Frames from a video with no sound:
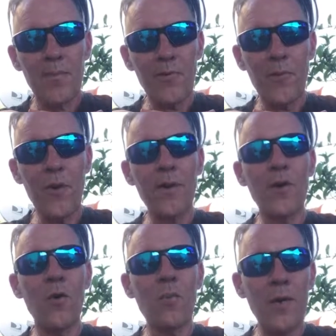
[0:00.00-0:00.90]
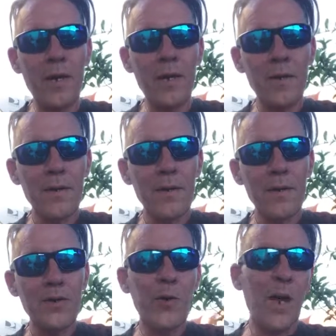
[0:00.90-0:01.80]
Before you go pee,
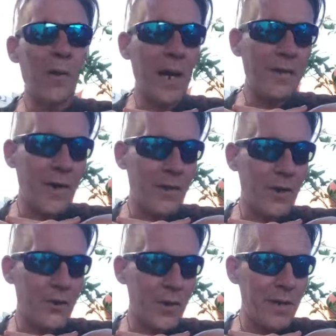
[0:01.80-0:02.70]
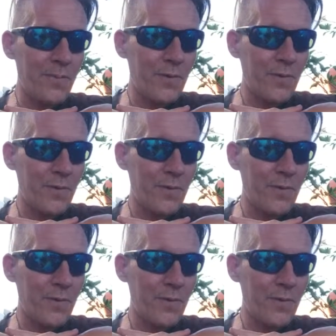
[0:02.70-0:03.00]
try and write down your dreams.